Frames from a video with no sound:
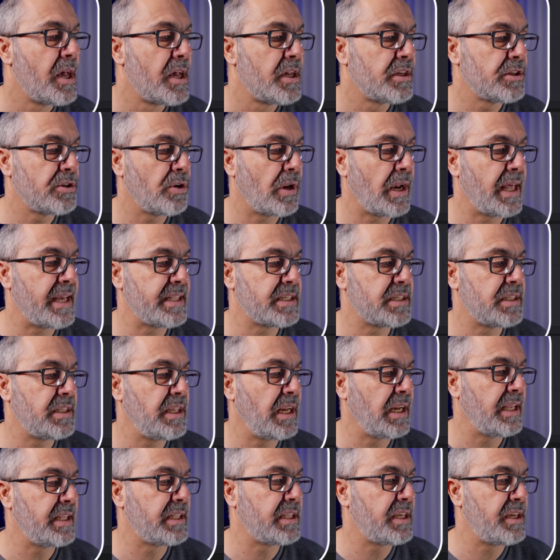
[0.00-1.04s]
So let's
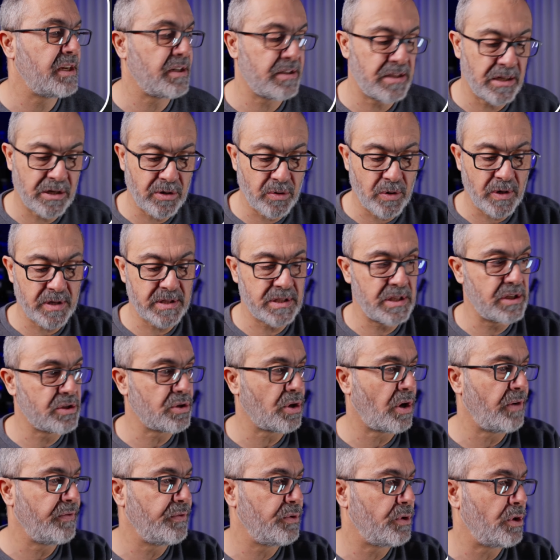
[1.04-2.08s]
delete here the cross
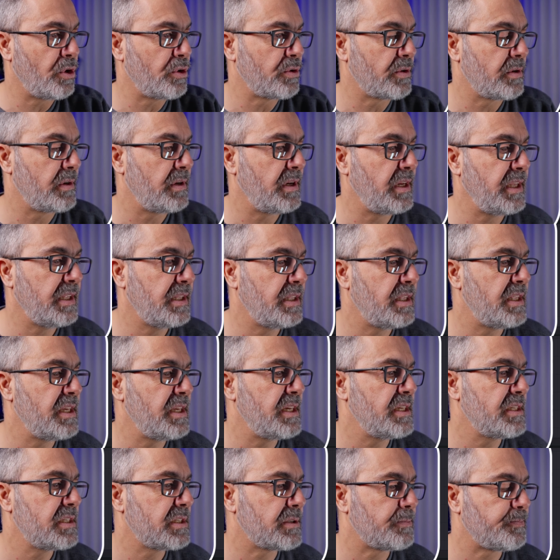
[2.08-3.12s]
dissolve, we don't need
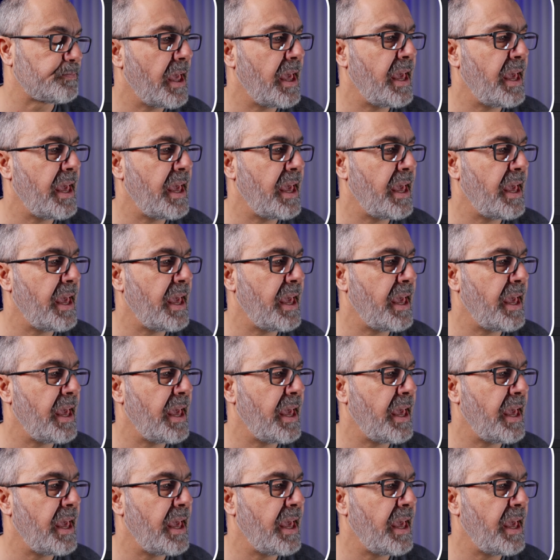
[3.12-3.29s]
this.